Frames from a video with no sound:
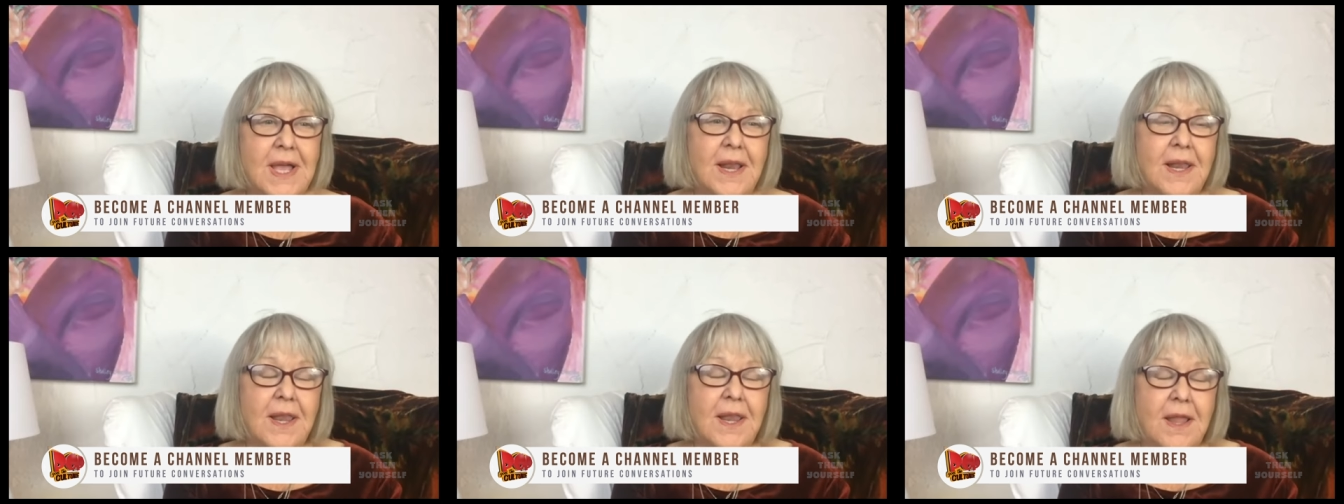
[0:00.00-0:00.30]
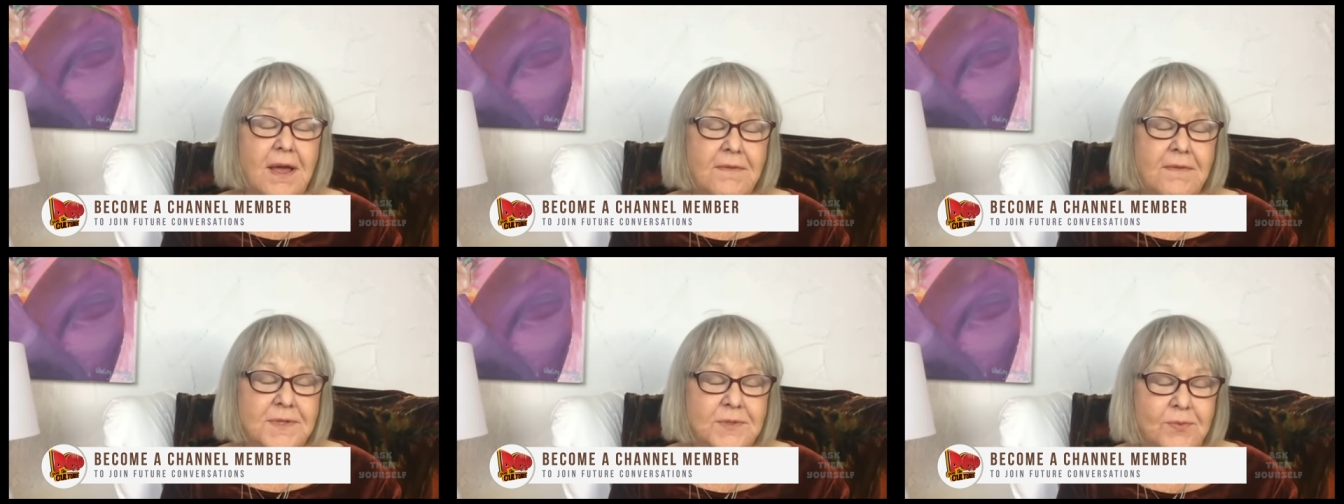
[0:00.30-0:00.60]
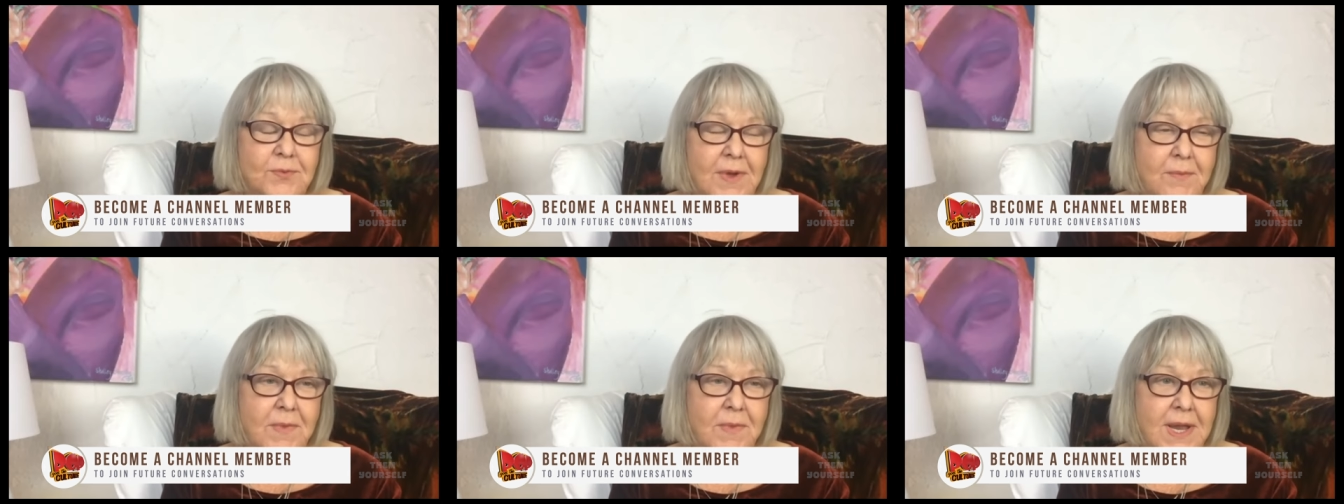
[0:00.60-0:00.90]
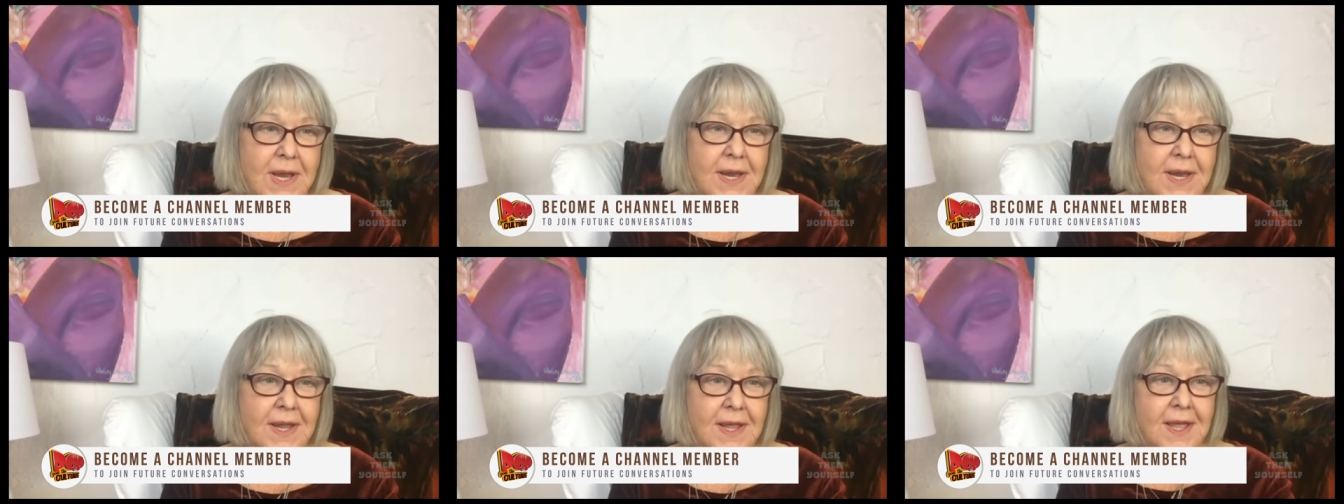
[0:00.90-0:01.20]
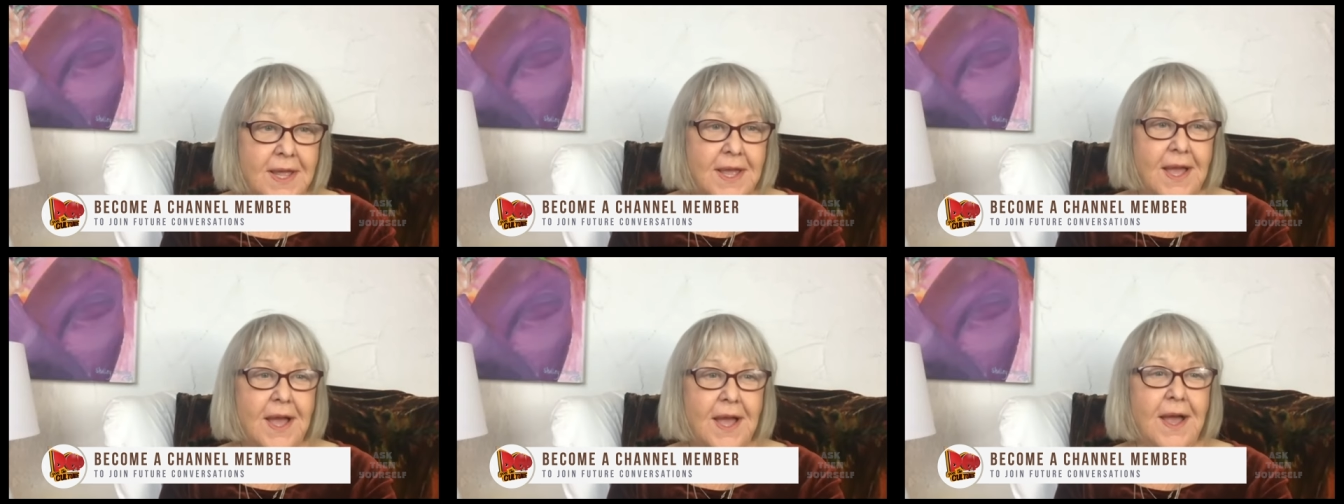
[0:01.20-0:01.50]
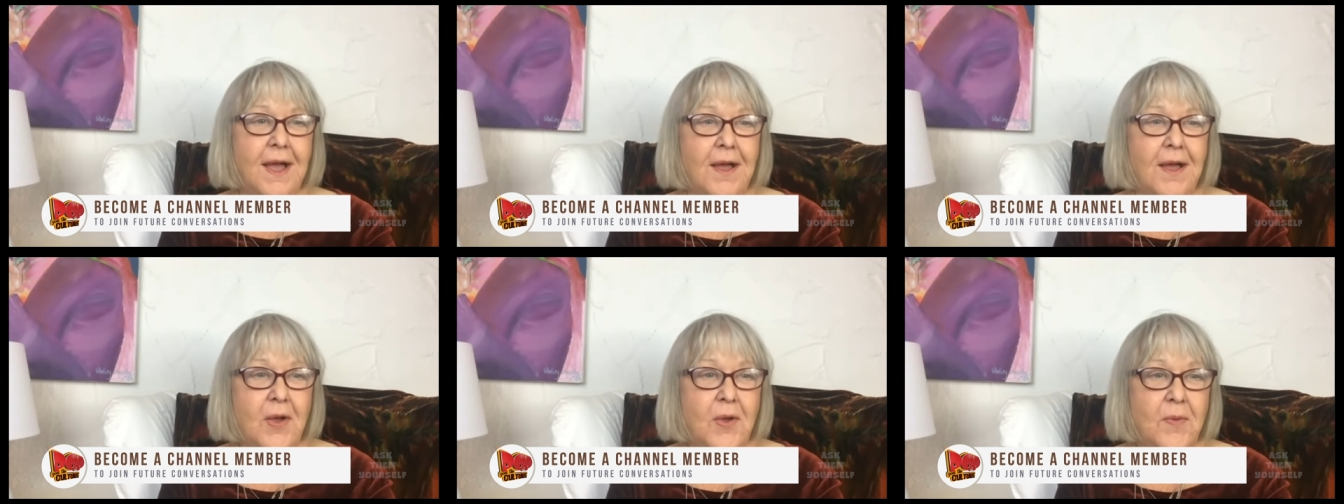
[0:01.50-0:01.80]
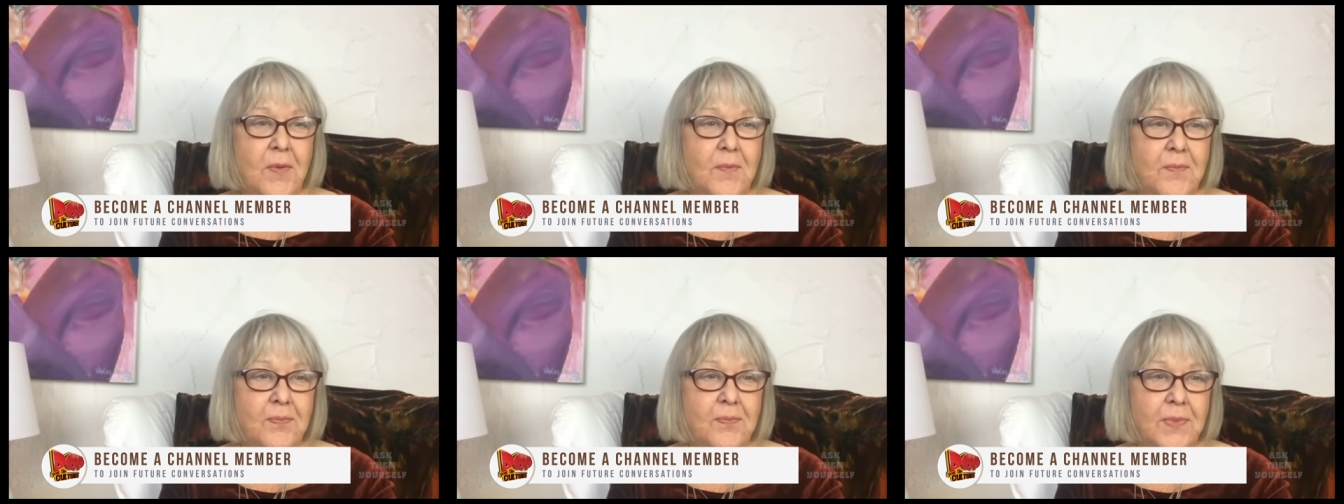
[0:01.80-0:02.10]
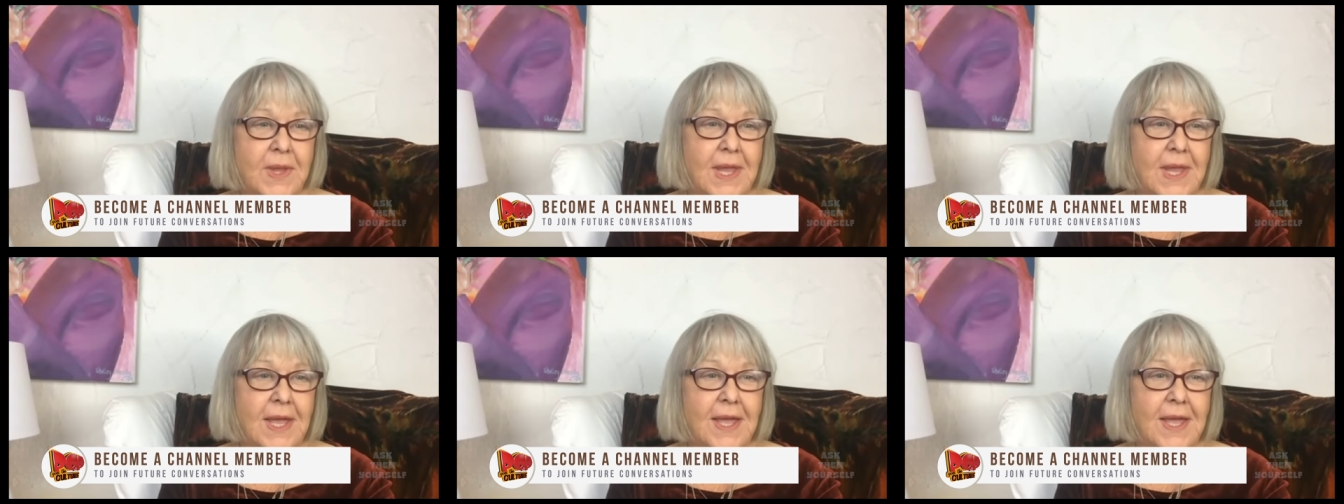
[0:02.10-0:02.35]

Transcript: Loves women. Um,